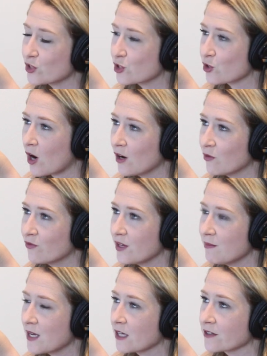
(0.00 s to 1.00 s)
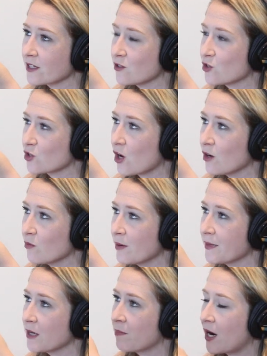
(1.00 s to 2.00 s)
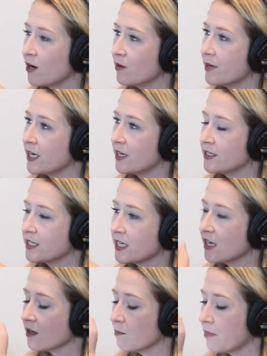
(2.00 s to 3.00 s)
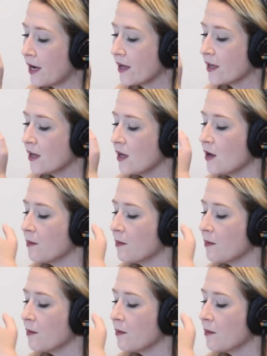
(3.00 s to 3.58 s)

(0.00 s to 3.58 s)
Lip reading: strong females and strong women empowerment and to kick butt,